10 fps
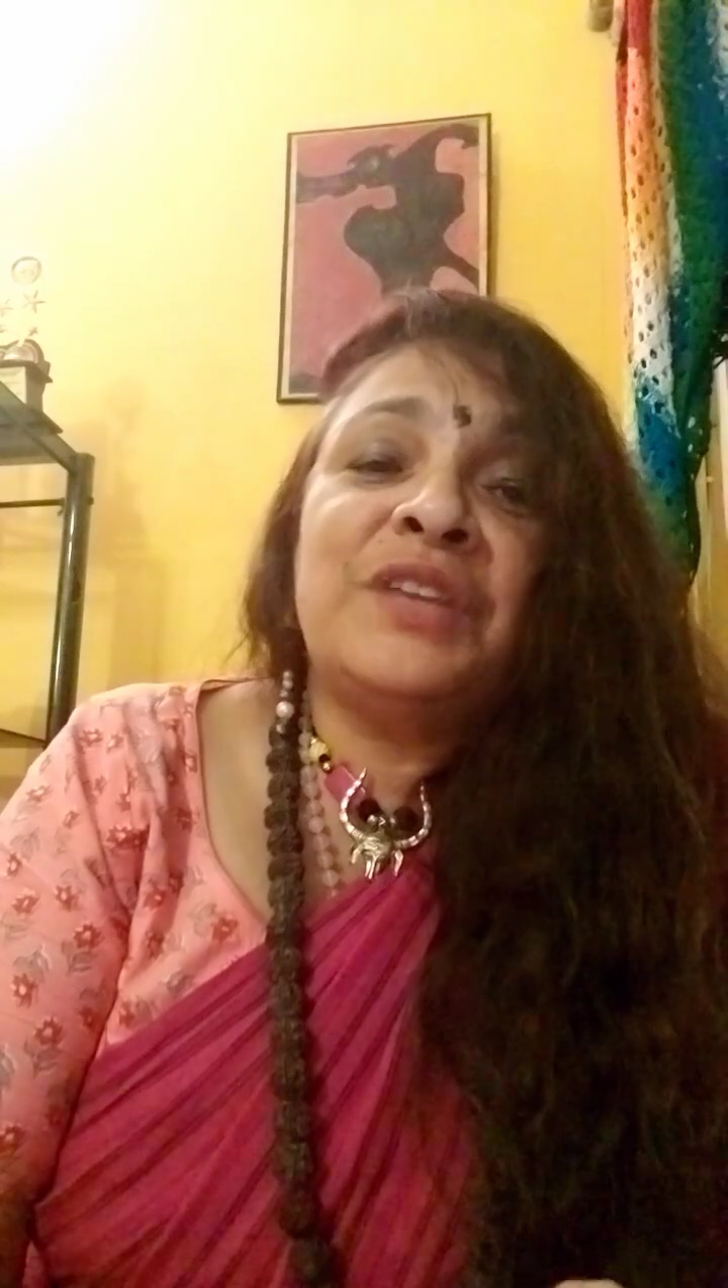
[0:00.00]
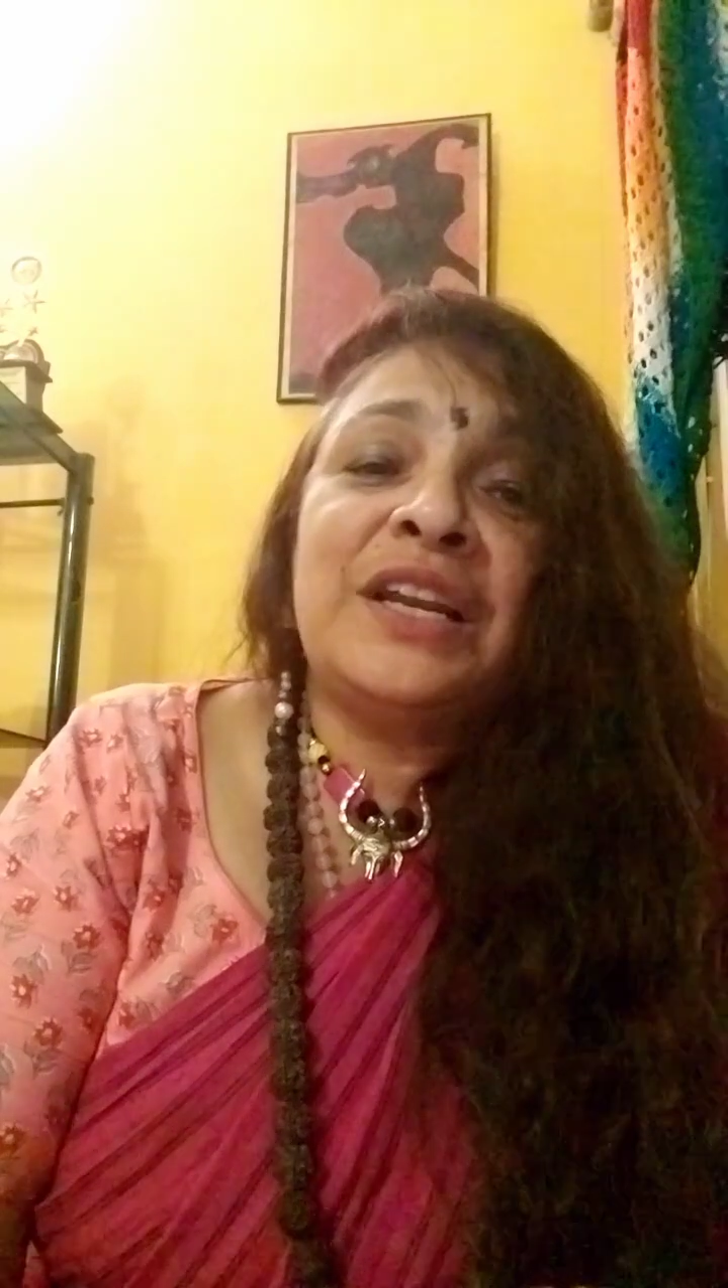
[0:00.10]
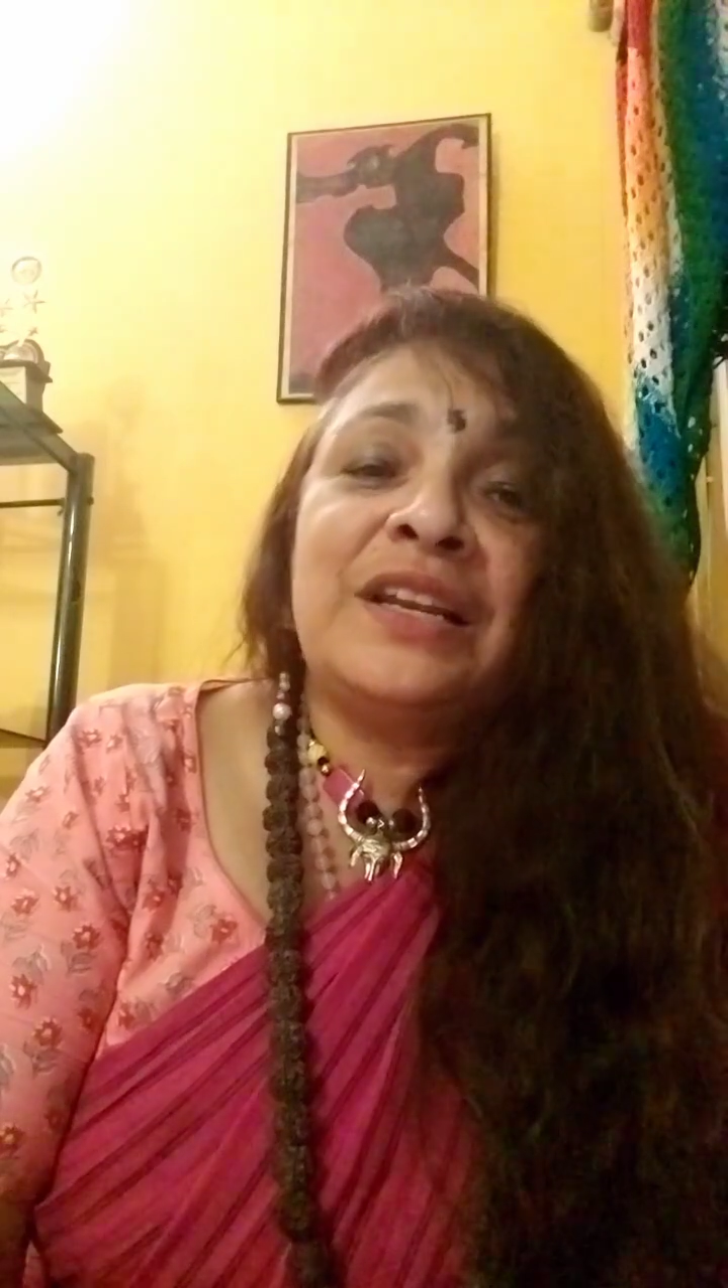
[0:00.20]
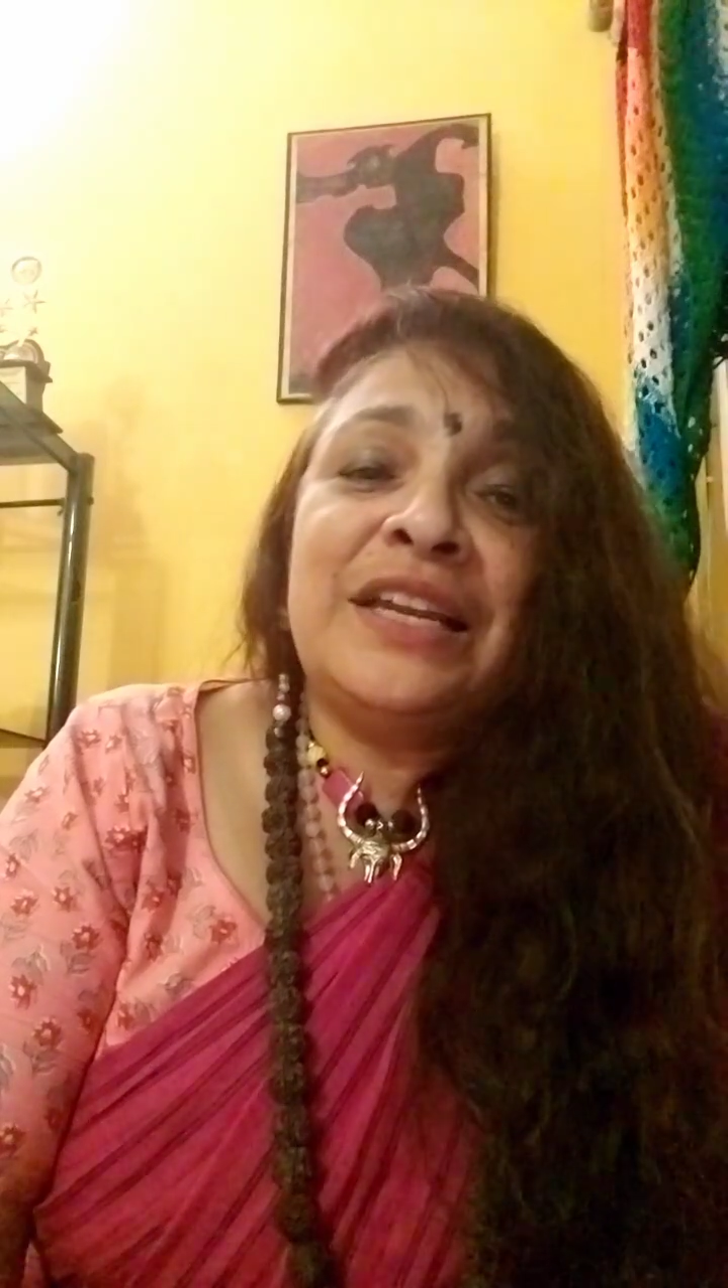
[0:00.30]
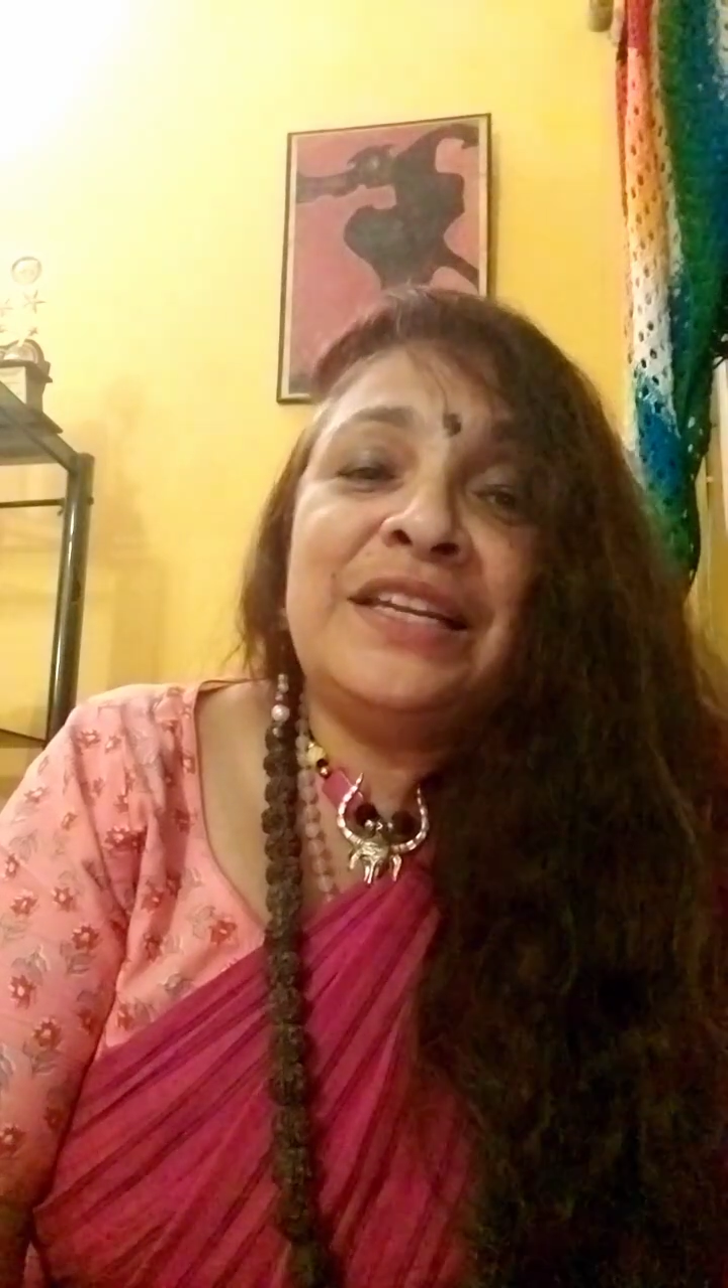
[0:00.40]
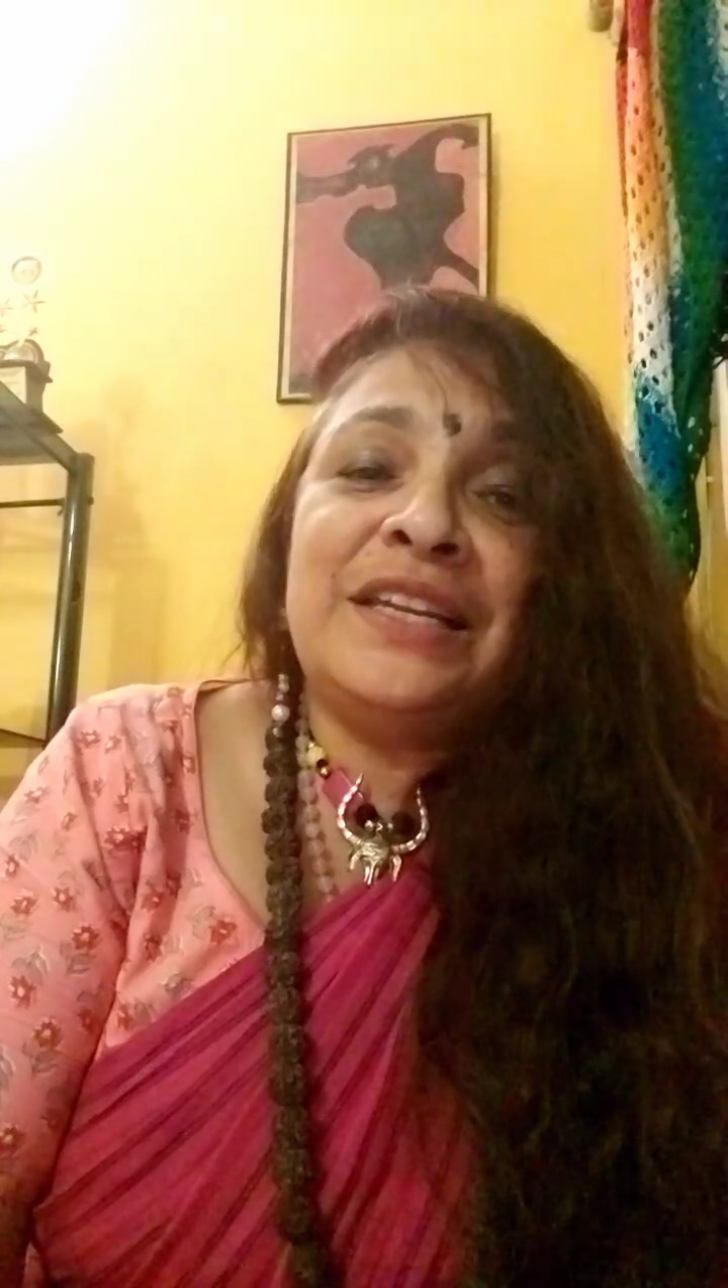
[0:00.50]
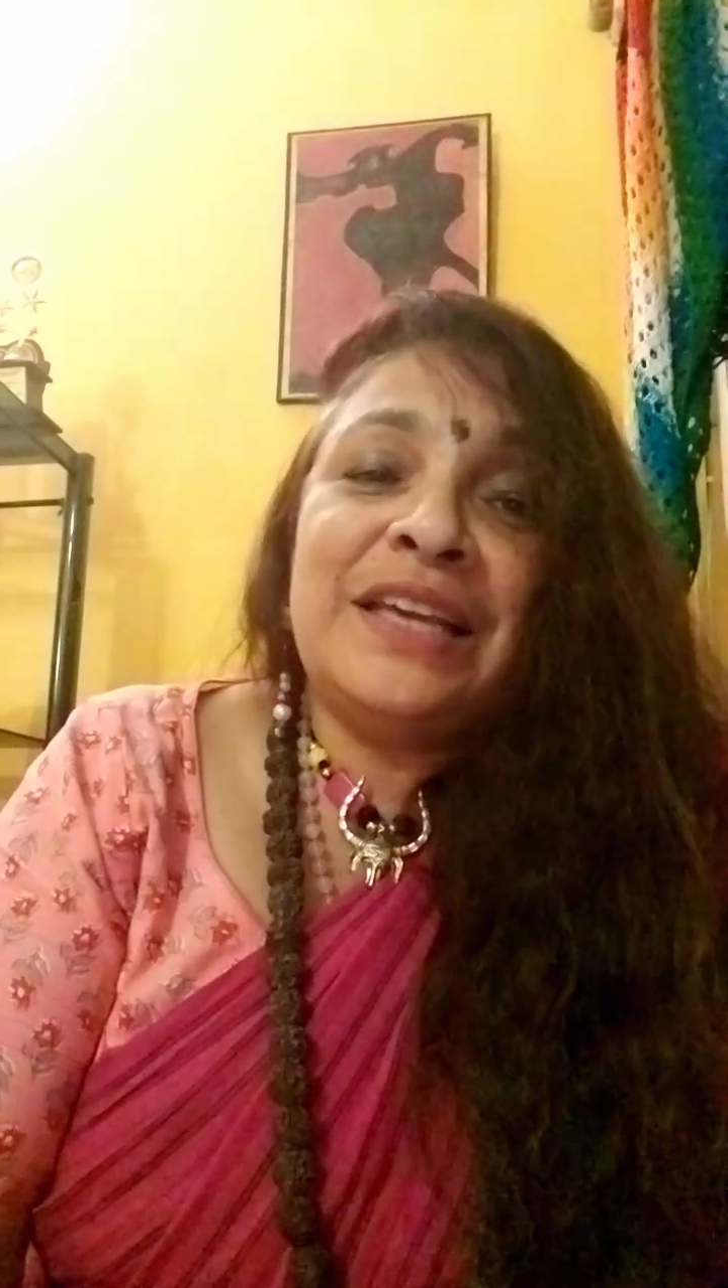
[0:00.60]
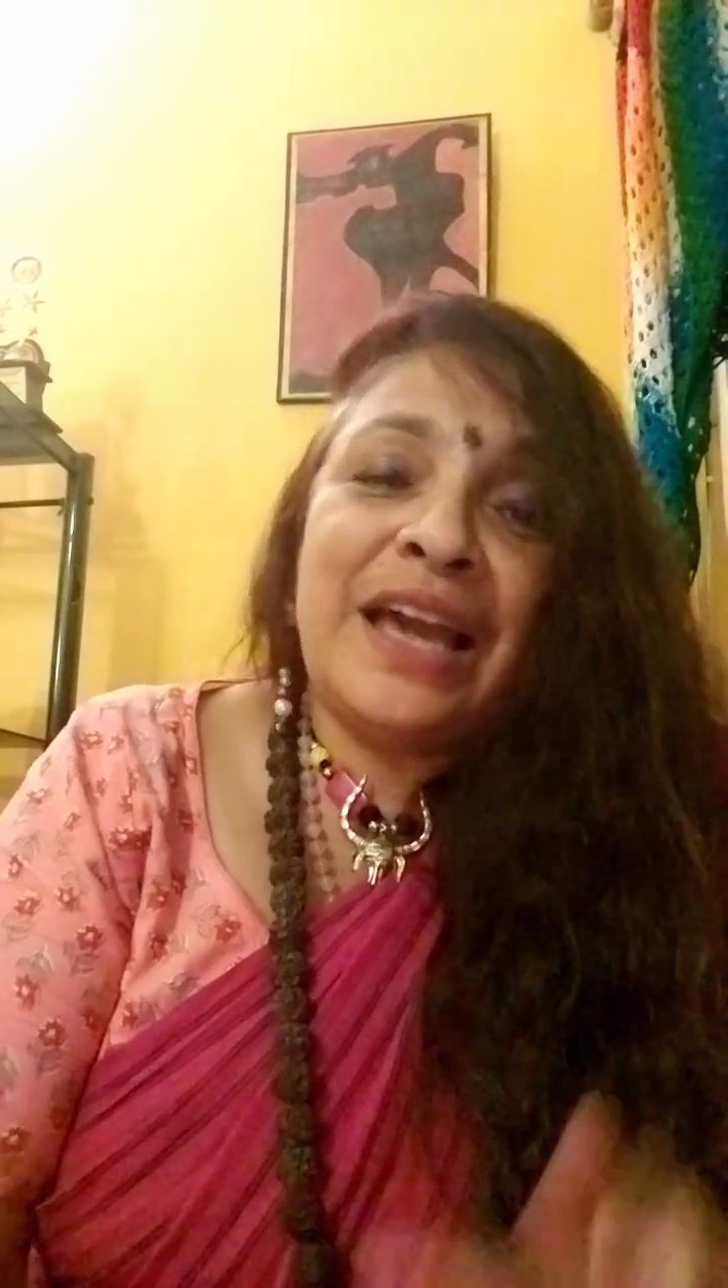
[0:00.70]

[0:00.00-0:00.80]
that lady,